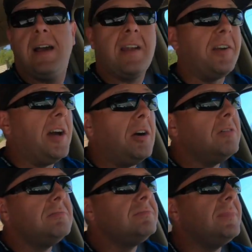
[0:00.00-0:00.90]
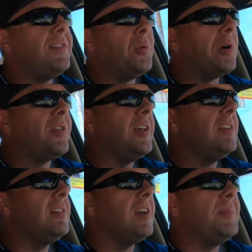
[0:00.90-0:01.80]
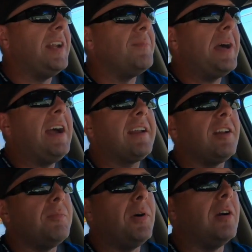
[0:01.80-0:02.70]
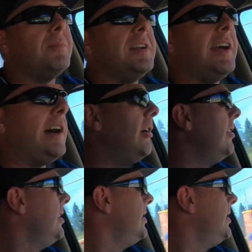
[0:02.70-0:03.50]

I don't know. Is it worth it? I mean, I'm back in an apartment now.